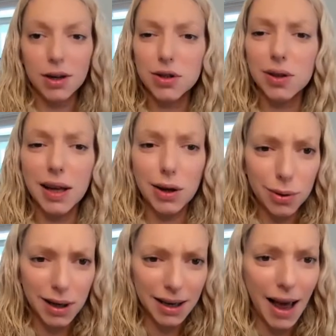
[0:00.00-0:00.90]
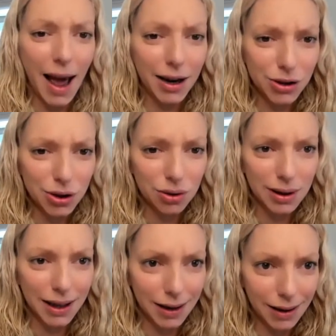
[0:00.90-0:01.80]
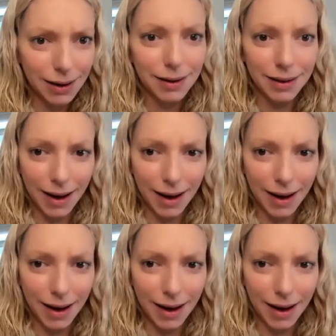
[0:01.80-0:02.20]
so that you can actually